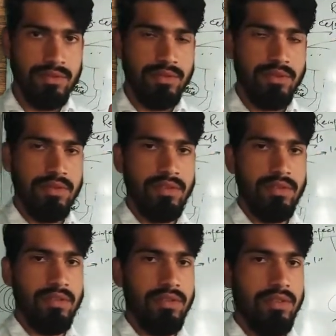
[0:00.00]
Okay,
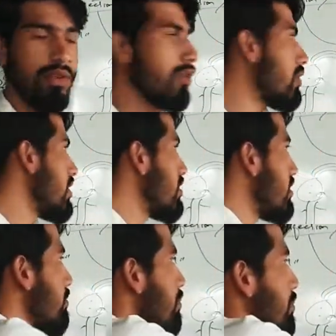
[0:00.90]
this person
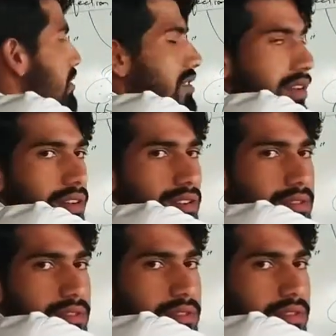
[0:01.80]
now become